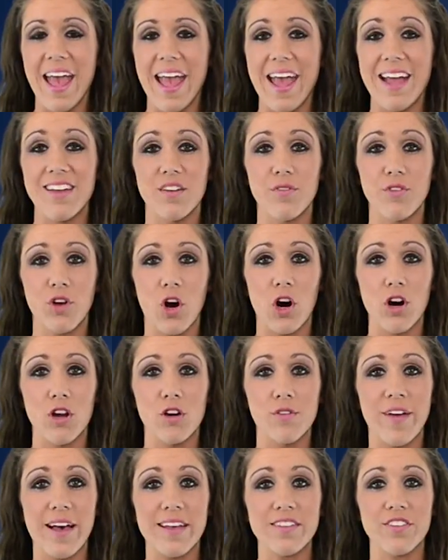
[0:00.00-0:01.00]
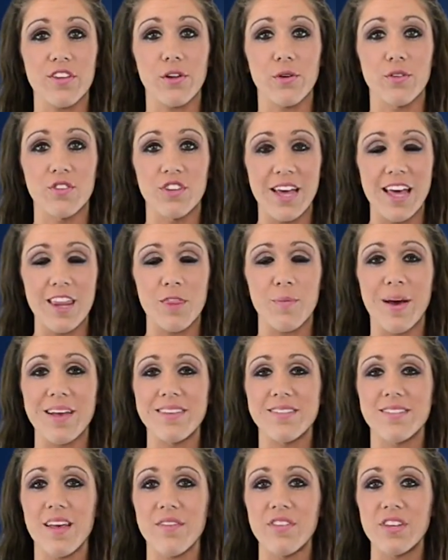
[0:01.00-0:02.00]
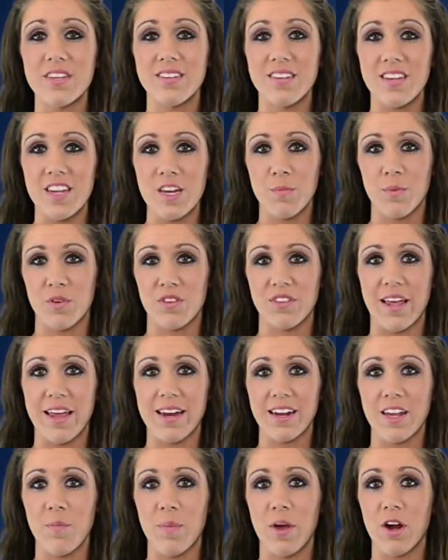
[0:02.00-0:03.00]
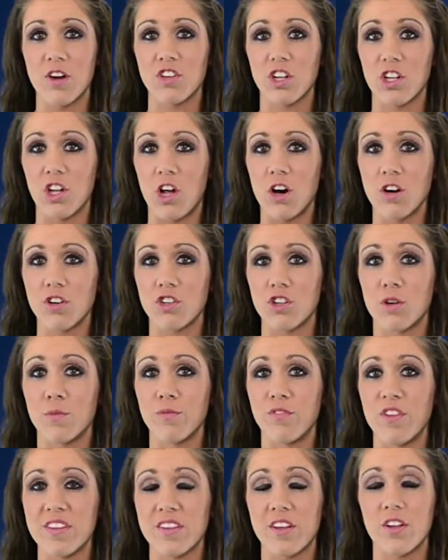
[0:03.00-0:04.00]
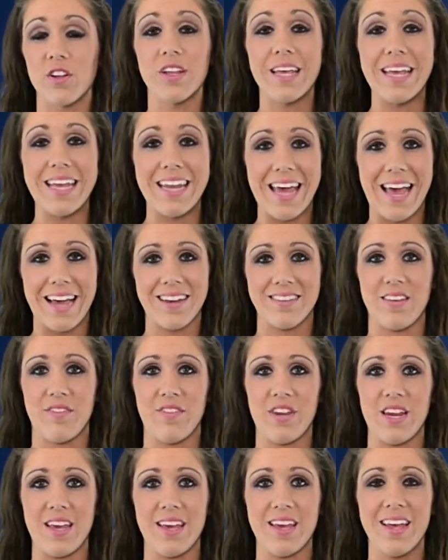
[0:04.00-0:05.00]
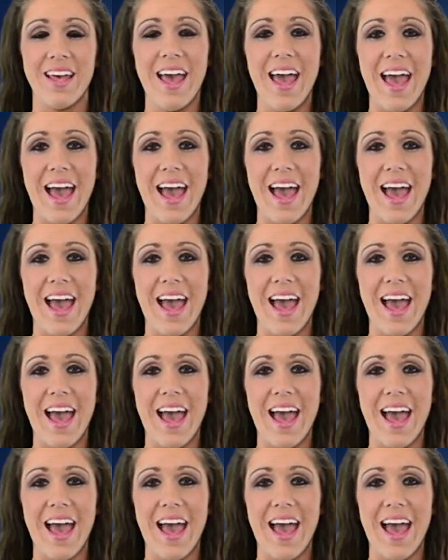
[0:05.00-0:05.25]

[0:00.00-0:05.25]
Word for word: and of cardiovascular death by 17% compared to long term physical inactivity.